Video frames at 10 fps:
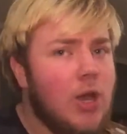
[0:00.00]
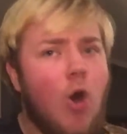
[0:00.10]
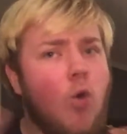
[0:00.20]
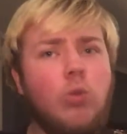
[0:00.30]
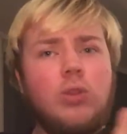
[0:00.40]

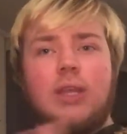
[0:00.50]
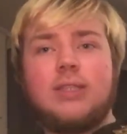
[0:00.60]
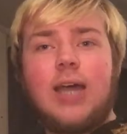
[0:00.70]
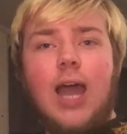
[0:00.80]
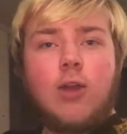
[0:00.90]
own the
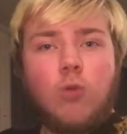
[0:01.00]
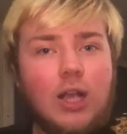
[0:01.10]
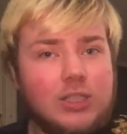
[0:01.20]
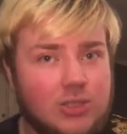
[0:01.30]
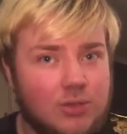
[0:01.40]
entire
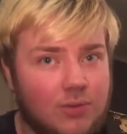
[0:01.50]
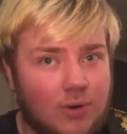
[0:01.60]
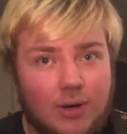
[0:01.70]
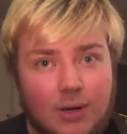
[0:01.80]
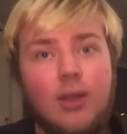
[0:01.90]
roster
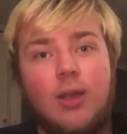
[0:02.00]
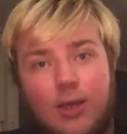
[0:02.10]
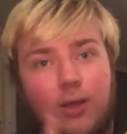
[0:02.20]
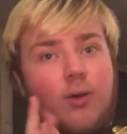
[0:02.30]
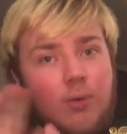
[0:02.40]
for
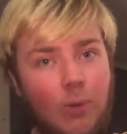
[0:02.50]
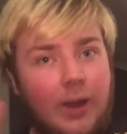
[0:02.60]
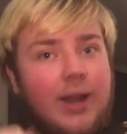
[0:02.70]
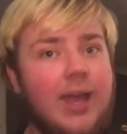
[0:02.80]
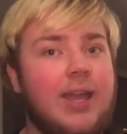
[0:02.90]

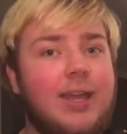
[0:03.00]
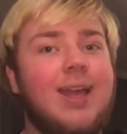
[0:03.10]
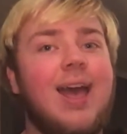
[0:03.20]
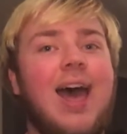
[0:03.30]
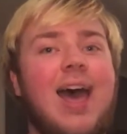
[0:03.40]
one day,
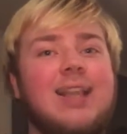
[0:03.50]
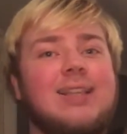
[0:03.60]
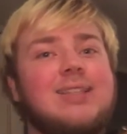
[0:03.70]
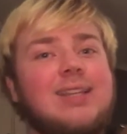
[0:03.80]
and